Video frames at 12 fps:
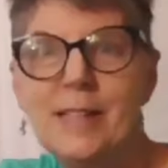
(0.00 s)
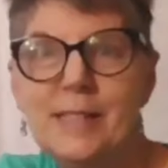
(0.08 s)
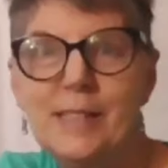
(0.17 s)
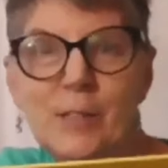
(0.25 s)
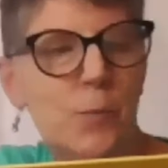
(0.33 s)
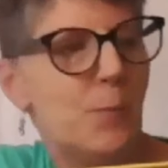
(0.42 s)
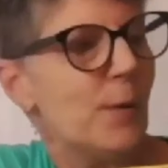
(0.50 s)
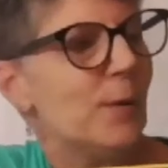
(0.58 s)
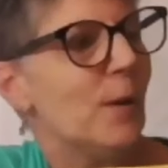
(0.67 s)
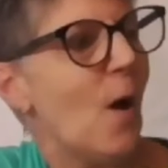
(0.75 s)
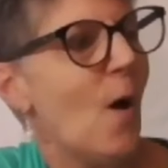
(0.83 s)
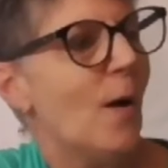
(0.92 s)
is super
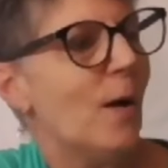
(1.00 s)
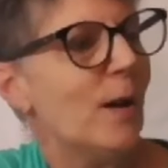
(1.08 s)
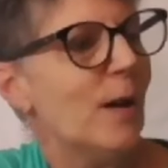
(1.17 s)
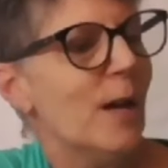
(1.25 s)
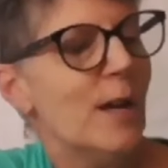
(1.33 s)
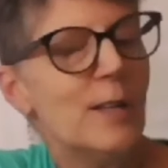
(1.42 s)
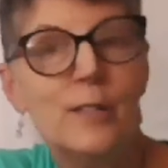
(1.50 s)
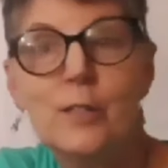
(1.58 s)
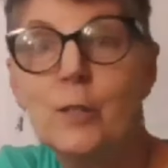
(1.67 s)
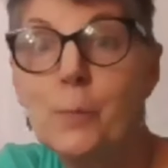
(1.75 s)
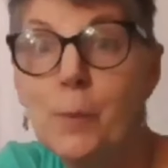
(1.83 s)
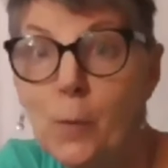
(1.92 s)
long.
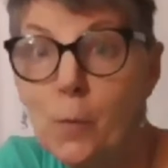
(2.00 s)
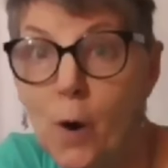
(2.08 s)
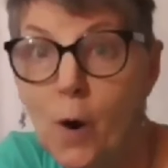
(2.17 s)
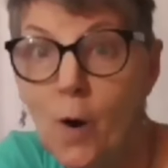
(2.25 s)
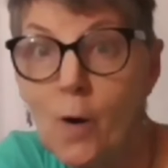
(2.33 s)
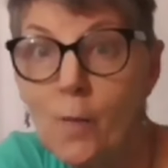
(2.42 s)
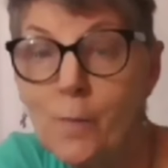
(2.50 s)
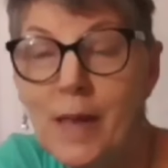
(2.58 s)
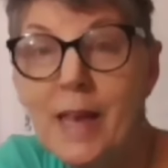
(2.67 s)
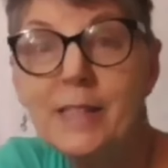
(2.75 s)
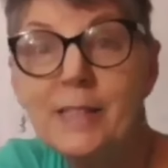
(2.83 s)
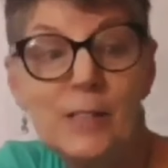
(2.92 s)
Superworm
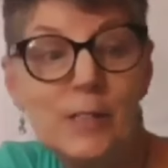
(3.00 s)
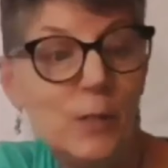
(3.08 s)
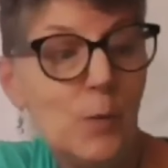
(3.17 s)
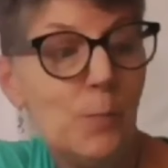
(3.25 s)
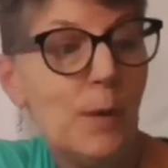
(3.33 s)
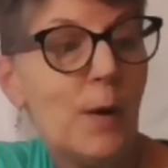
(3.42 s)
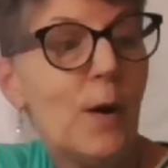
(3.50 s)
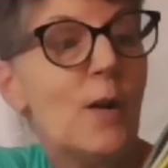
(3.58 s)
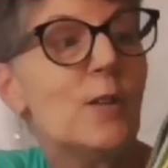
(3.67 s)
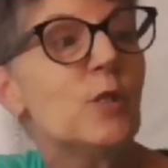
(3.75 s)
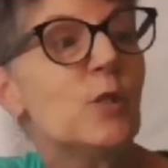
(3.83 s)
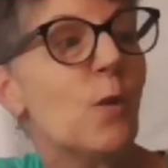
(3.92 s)
is super
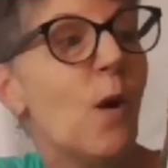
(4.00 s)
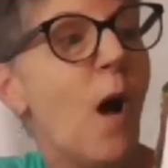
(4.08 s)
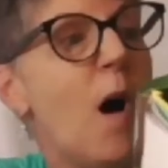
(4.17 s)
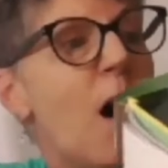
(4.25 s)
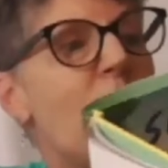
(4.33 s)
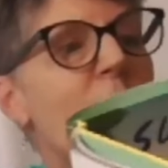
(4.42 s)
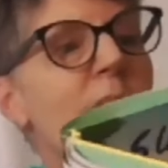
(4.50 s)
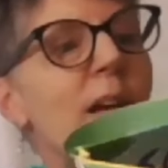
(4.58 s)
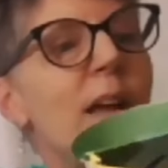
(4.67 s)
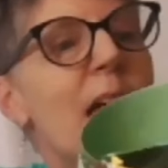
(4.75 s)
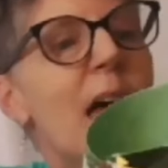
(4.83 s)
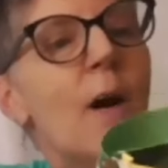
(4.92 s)
strong.
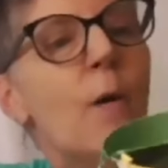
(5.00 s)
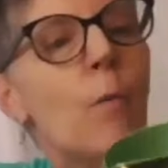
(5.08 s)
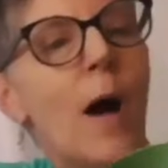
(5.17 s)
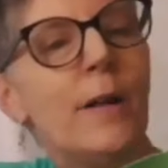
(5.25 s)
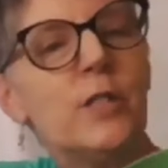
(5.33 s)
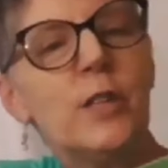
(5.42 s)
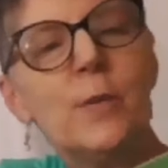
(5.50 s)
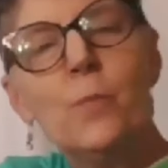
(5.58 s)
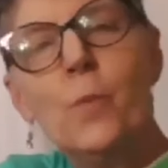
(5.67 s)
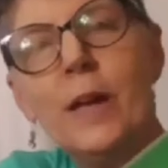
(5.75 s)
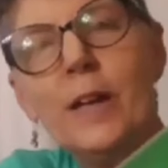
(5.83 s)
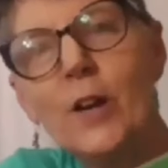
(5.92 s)
Watch
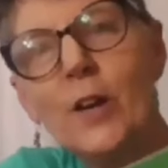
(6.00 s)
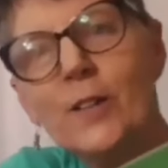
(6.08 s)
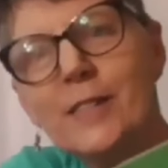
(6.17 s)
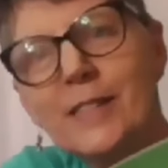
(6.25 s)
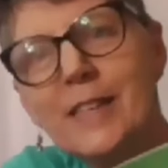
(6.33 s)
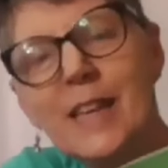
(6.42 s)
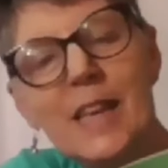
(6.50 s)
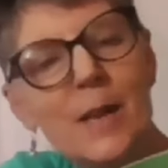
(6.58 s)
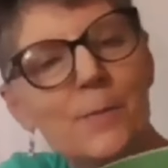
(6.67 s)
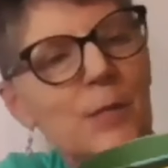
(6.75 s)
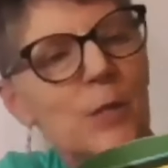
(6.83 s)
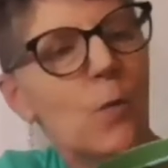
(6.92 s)
him wiggle, see
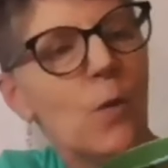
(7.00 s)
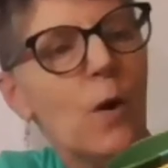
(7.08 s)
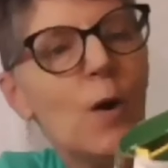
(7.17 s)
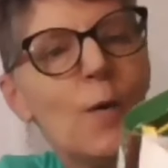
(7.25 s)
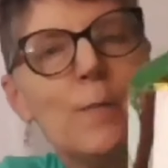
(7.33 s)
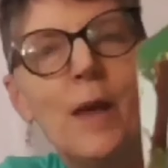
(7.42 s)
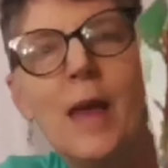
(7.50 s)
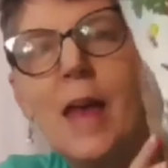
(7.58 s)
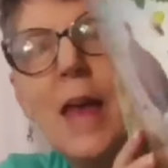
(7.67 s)
him squirm.